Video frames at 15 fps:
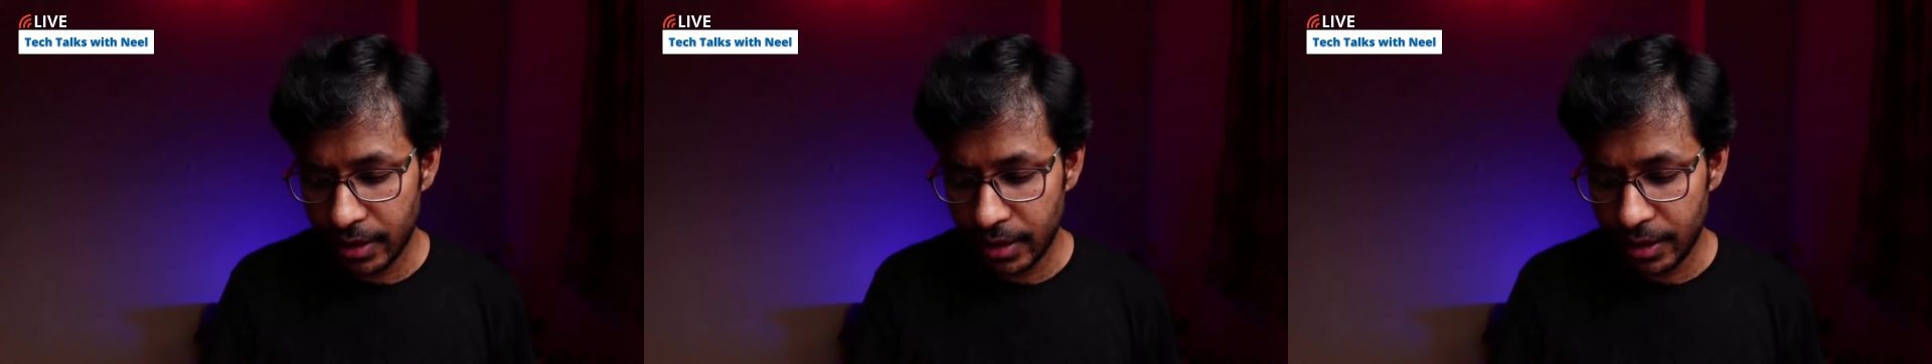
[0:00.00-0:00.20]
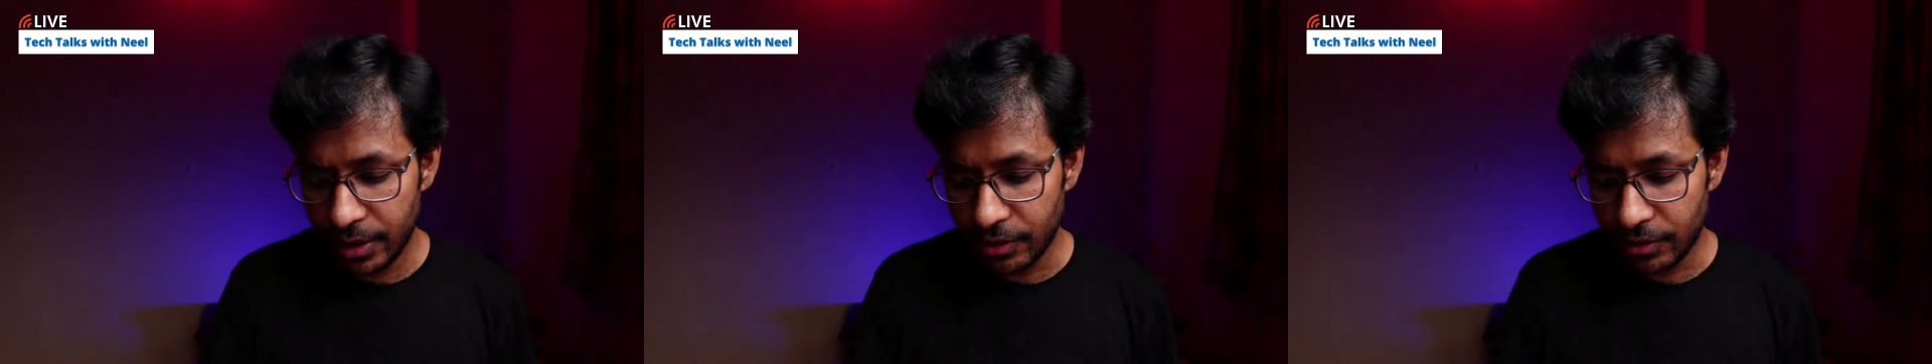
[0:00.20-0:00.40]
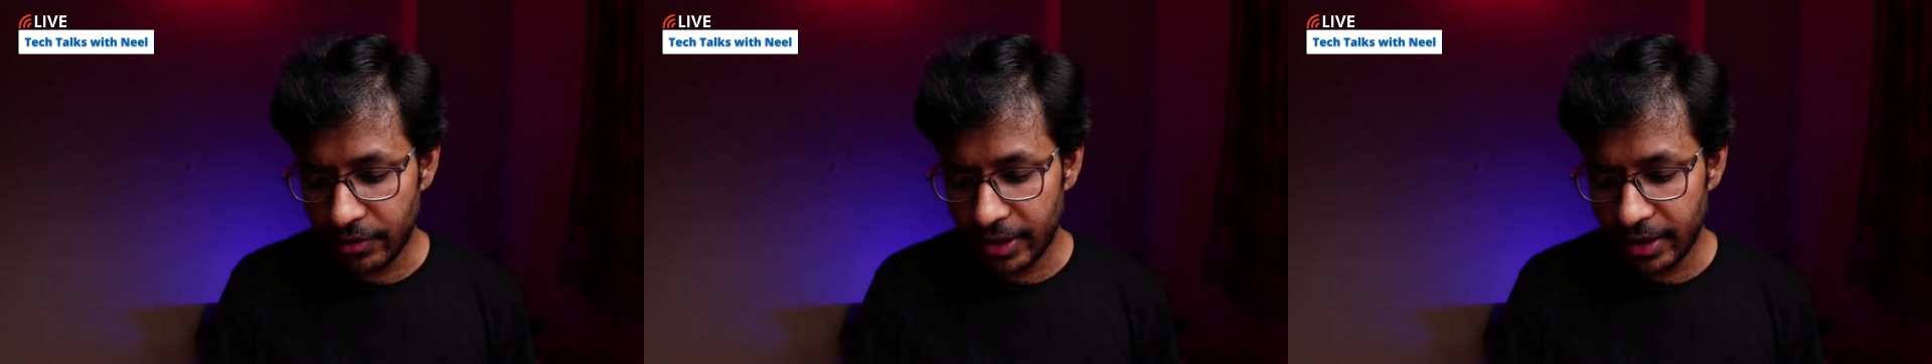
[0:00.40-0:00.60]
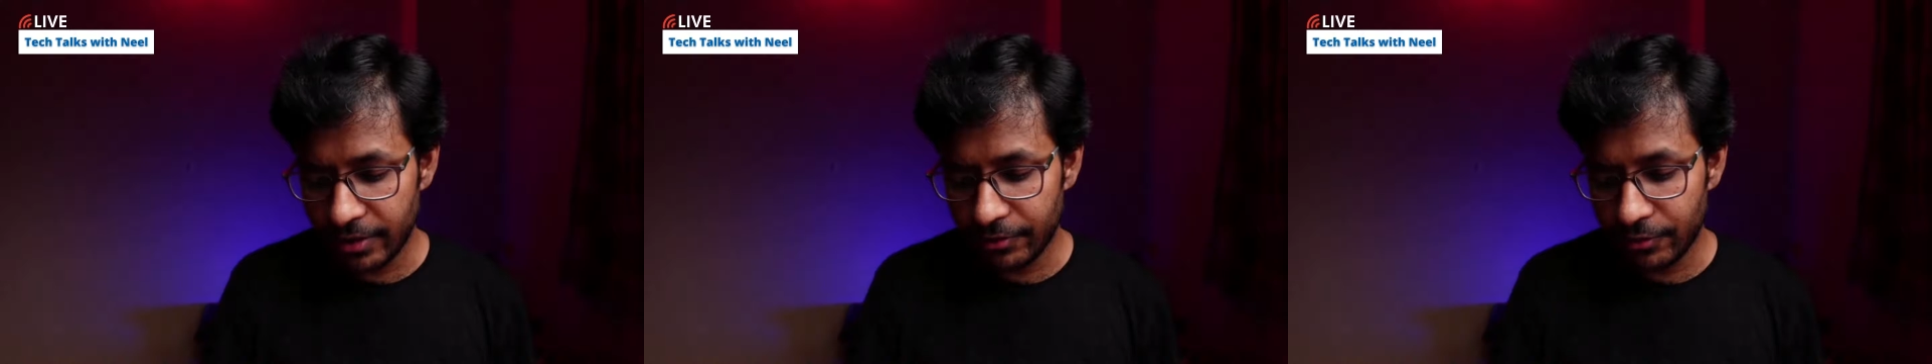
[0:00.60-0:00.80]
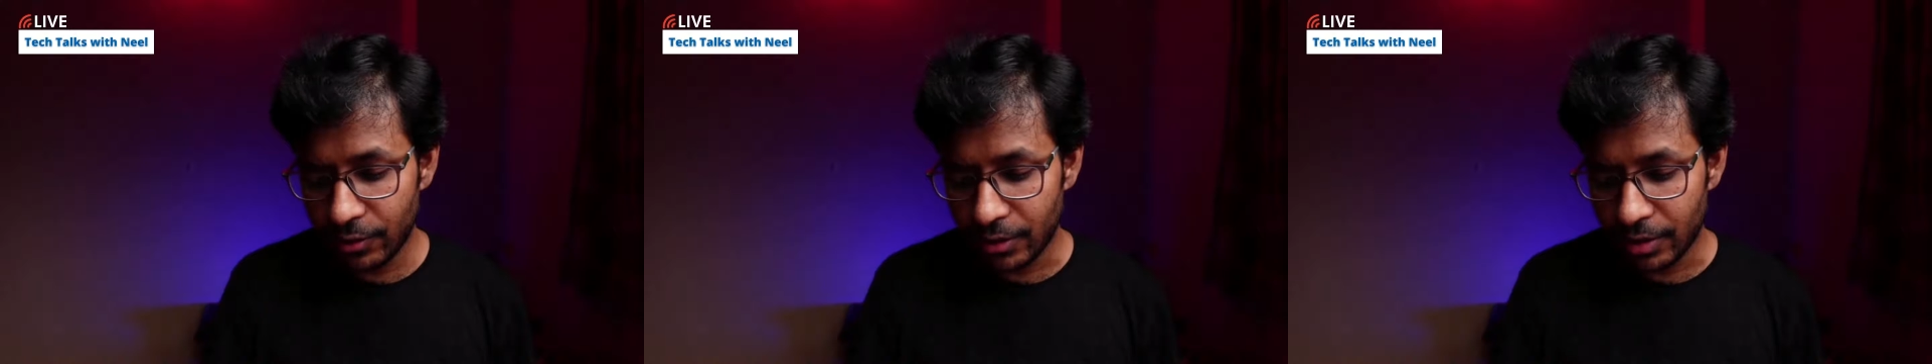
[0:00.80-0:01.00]
your creative
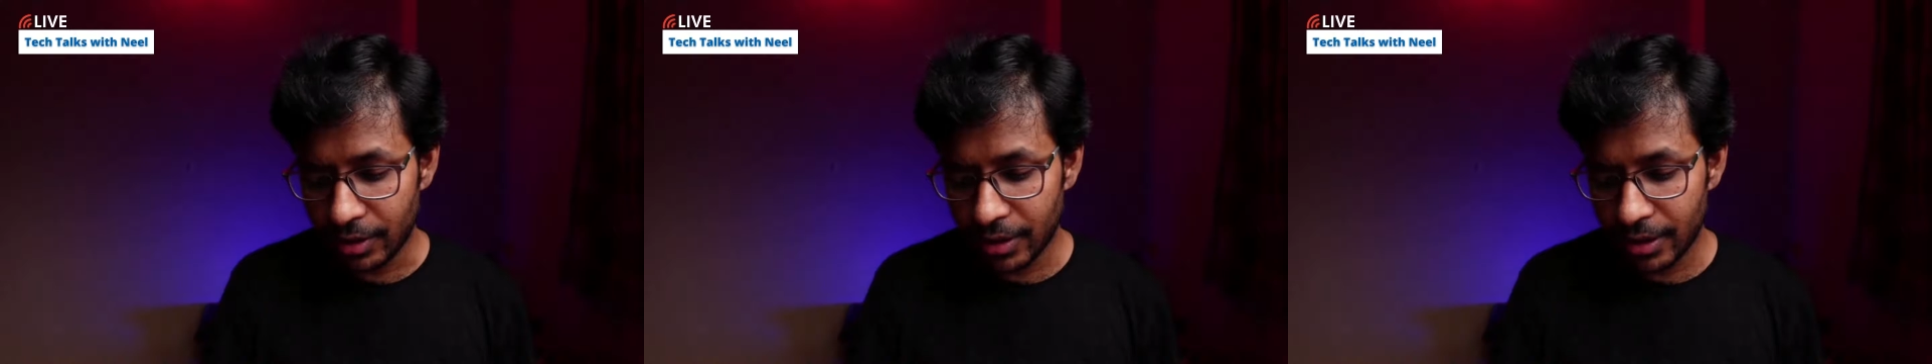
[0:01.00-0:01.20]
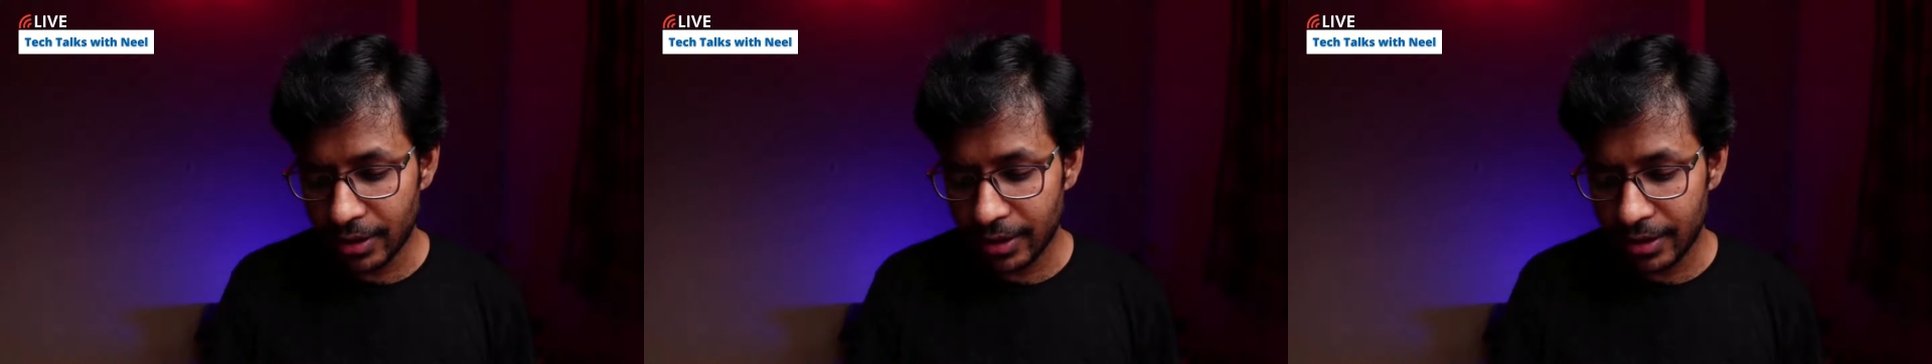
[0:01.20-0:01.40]
work